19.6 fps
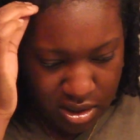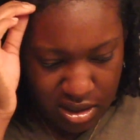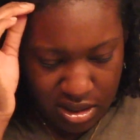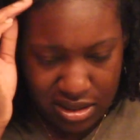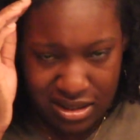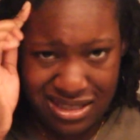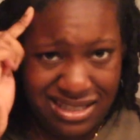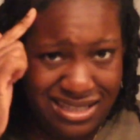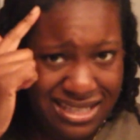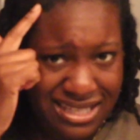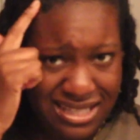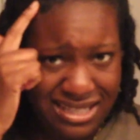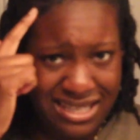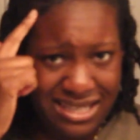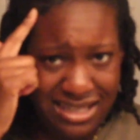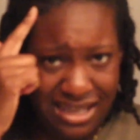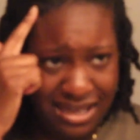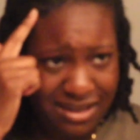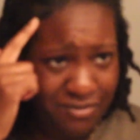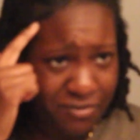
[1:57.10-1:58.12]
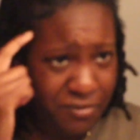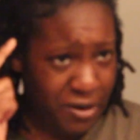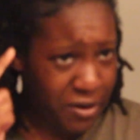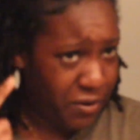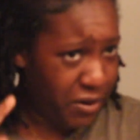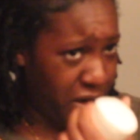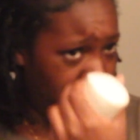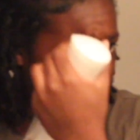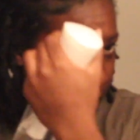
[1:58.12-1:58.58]
is it's like
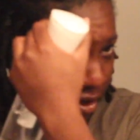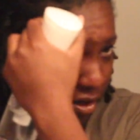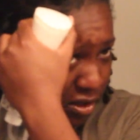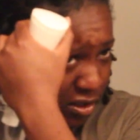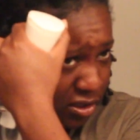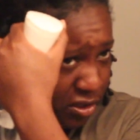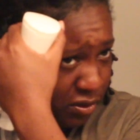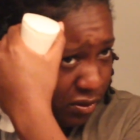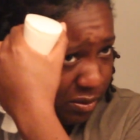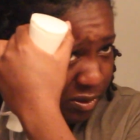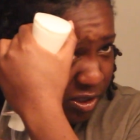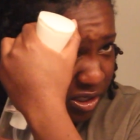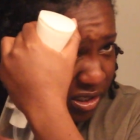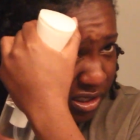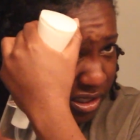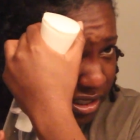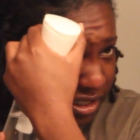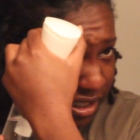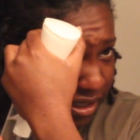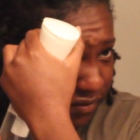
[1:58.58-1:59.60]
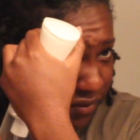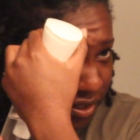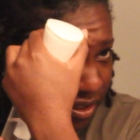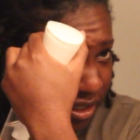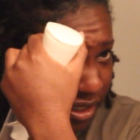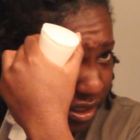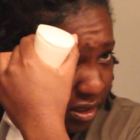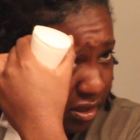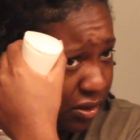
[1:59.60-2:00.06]
very hard, so I'm just gonna give it
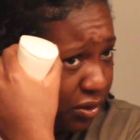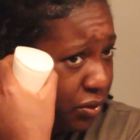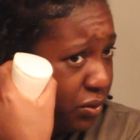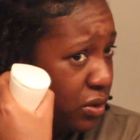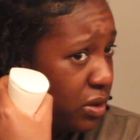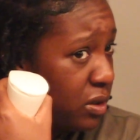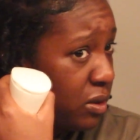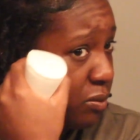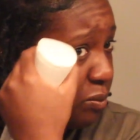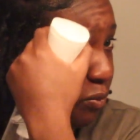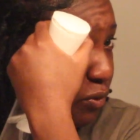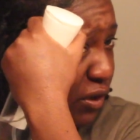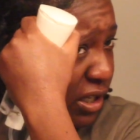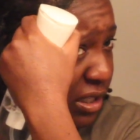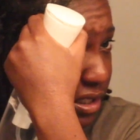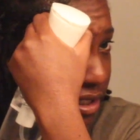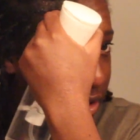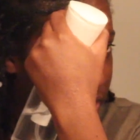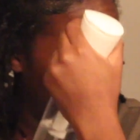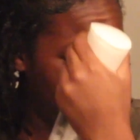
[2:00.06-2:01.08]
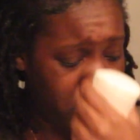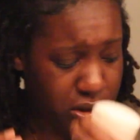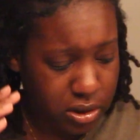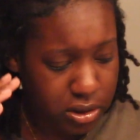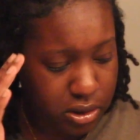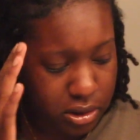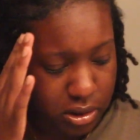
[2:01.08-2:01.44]
like a little spritz just